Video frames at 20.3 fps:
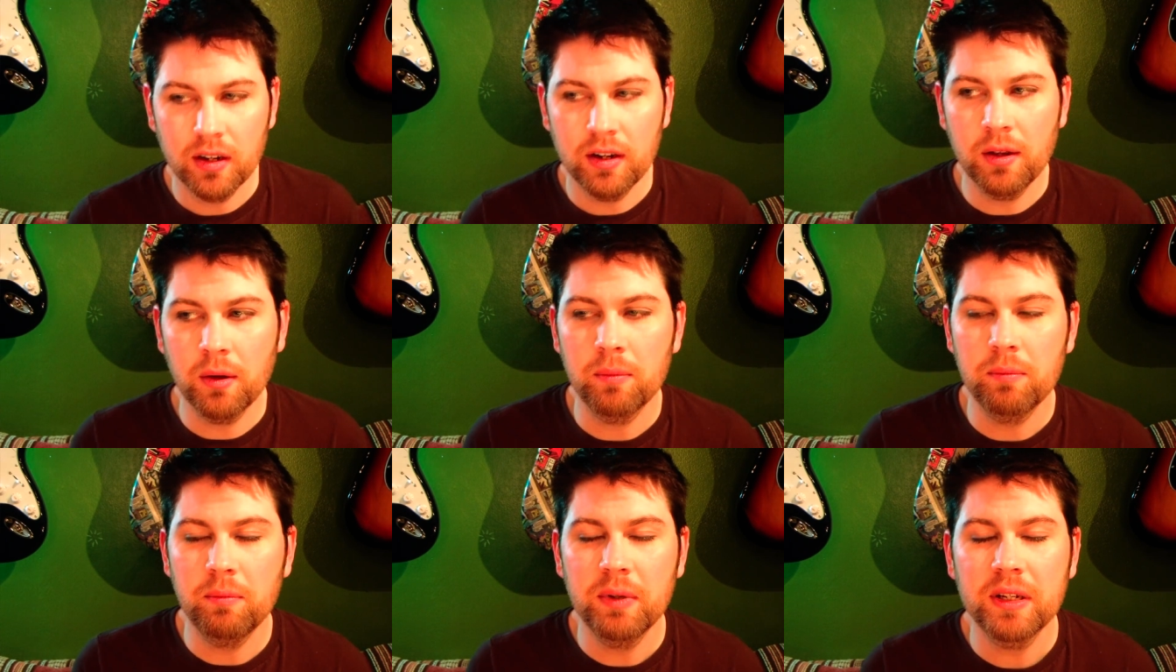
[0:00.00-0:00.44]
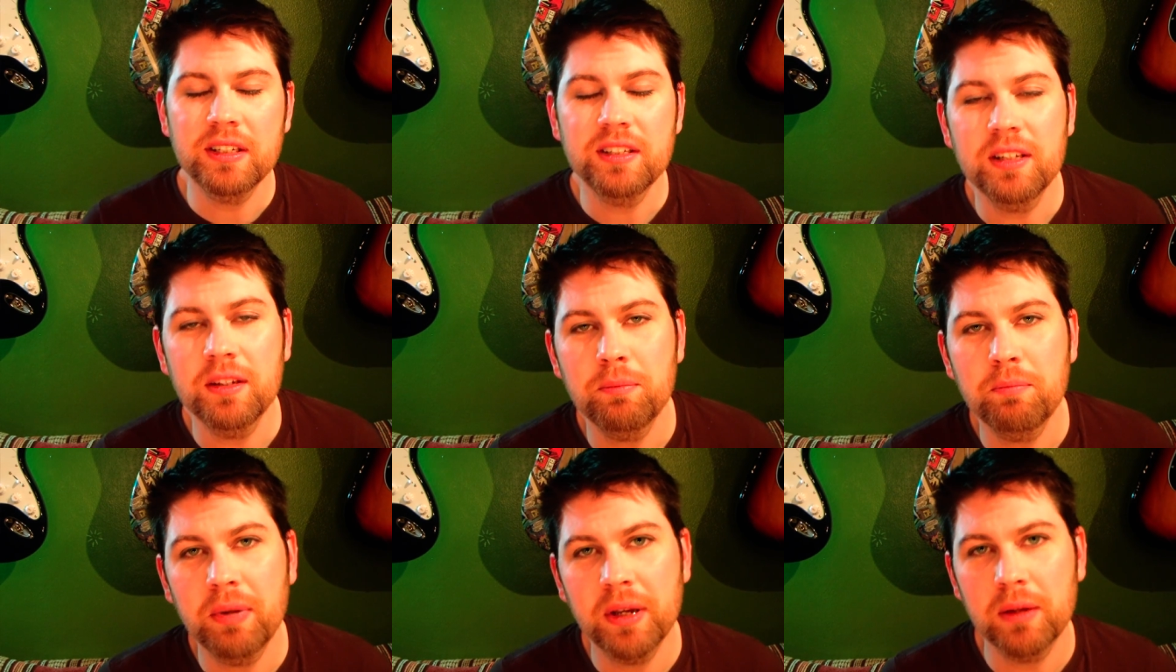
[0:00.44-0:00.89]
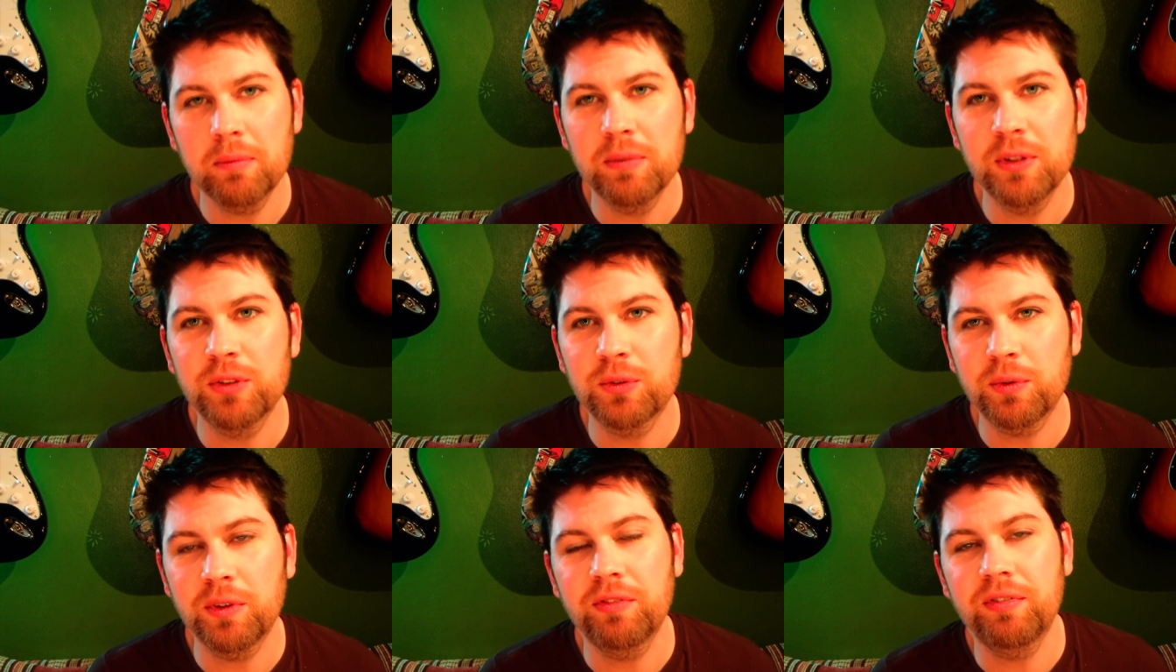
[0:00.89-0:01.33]
Now, mixing
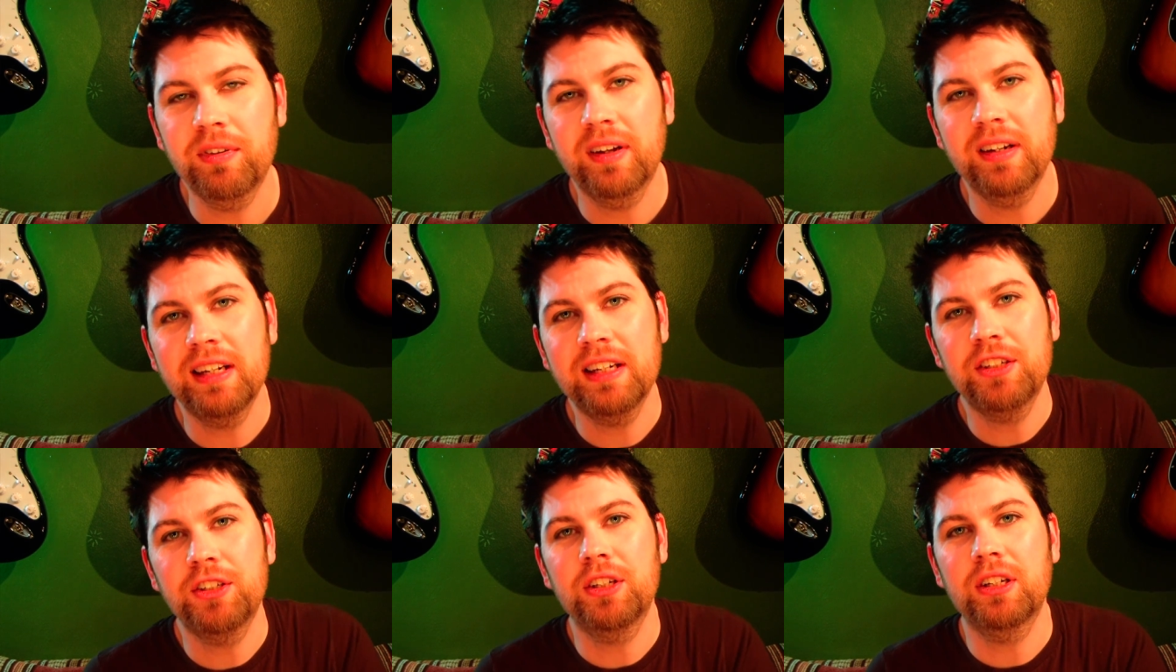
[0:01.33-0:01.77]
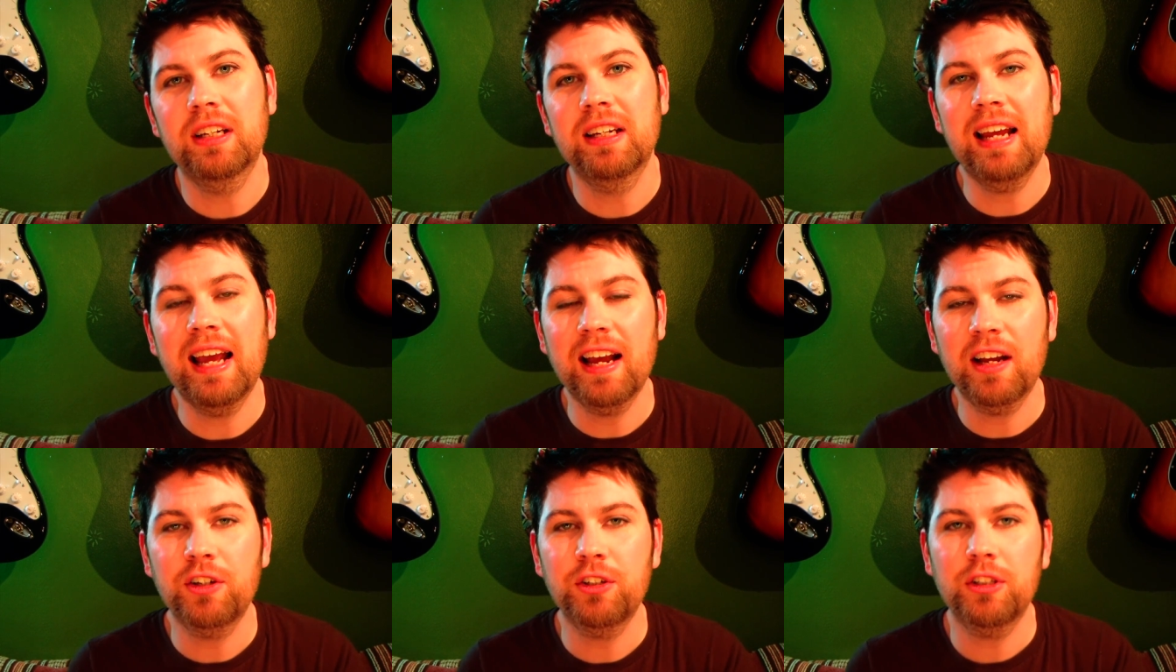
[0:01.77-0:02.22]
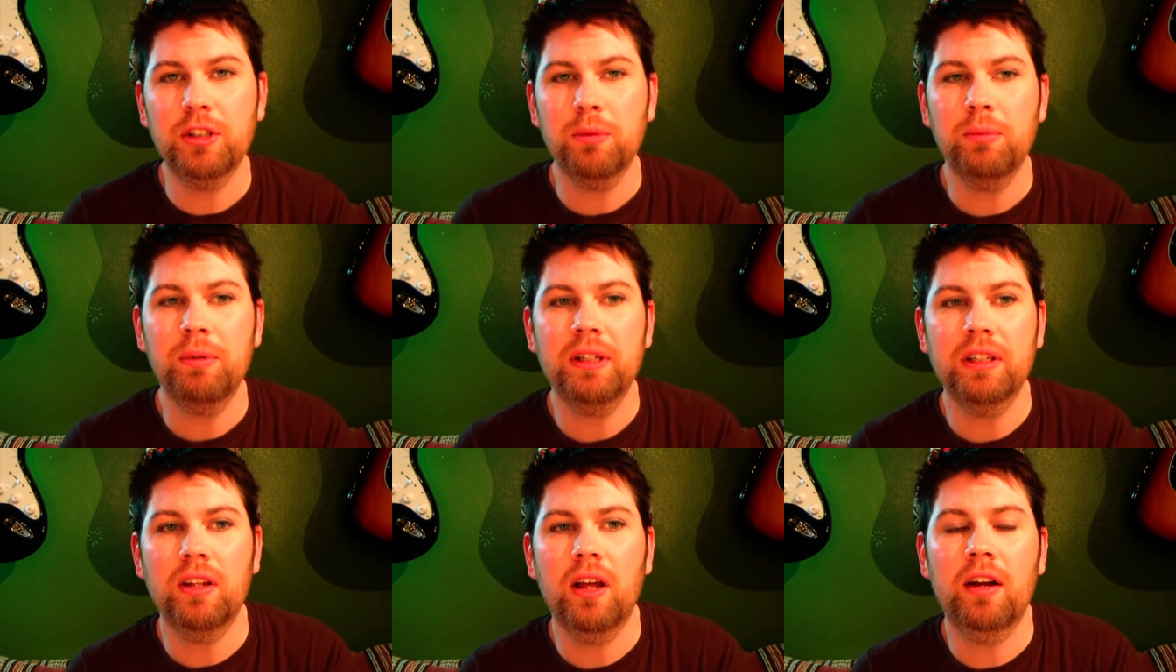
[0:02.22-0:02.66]
pigments with foundation can actually be
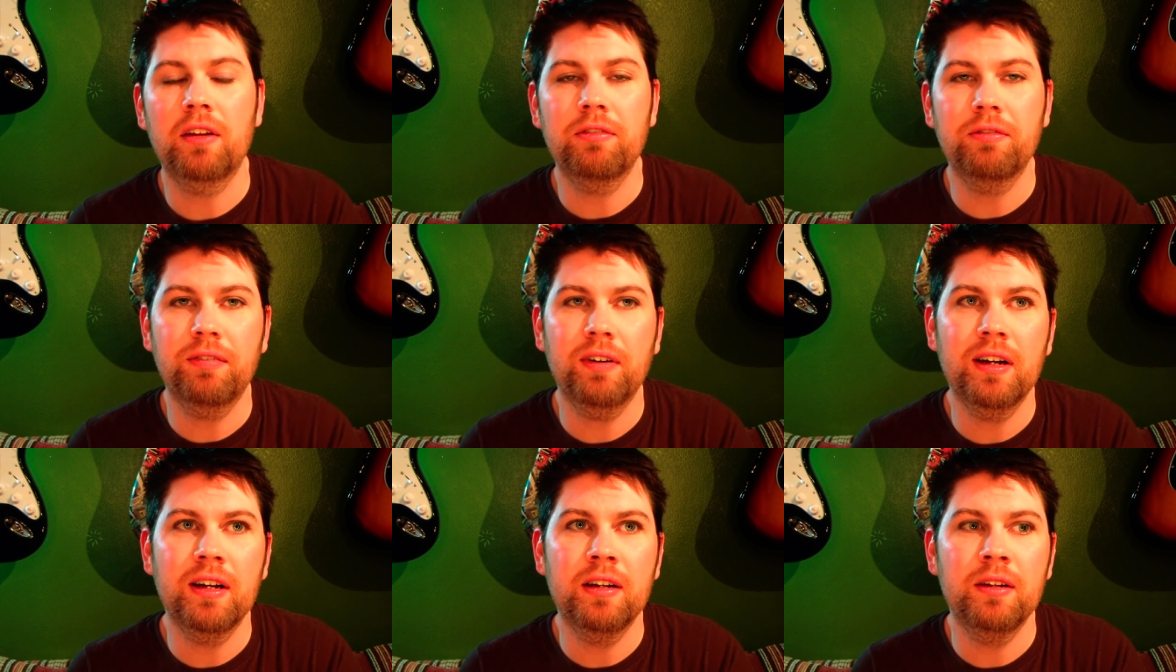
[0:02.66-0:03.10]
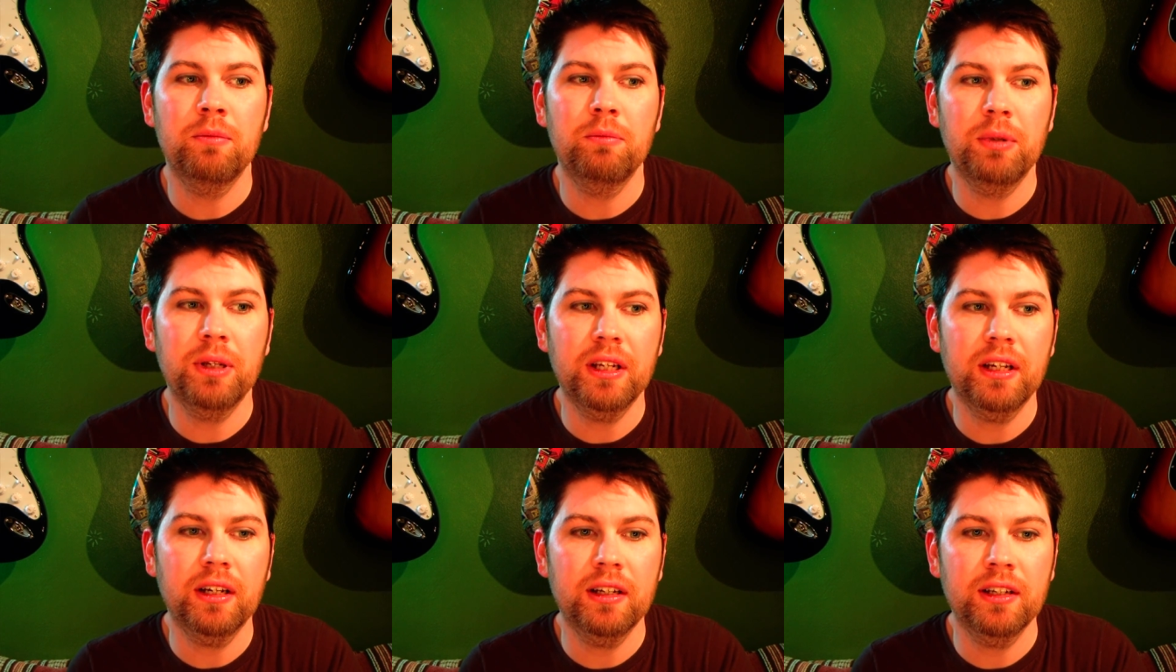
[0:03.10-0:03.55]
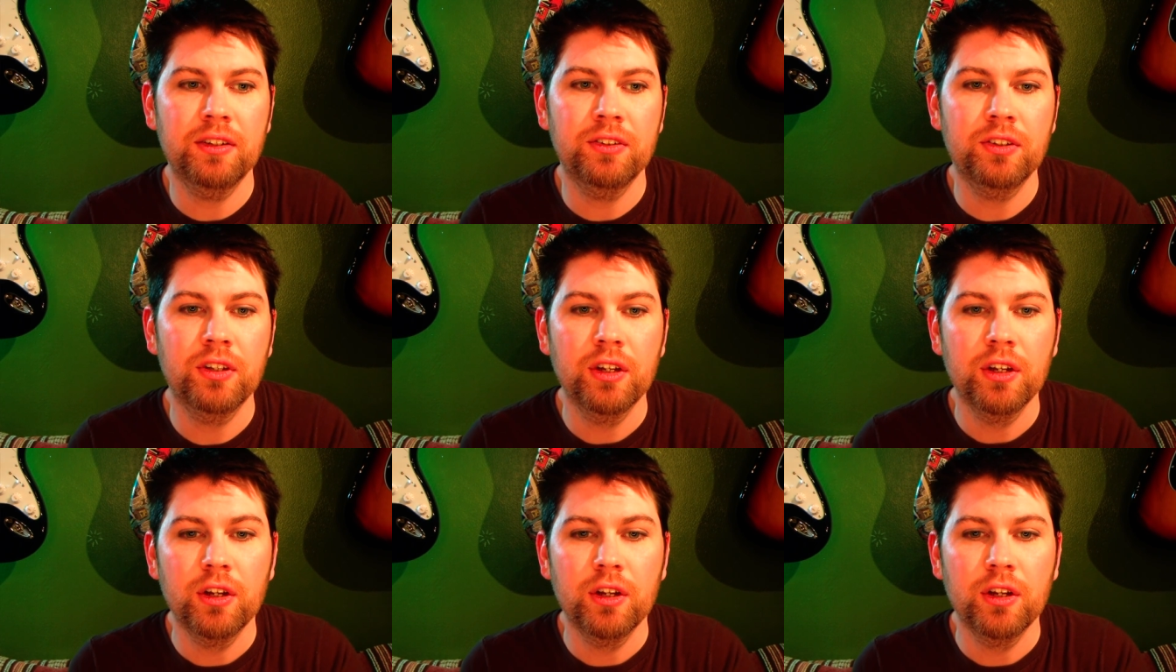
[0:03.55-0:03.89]
a lot of fun because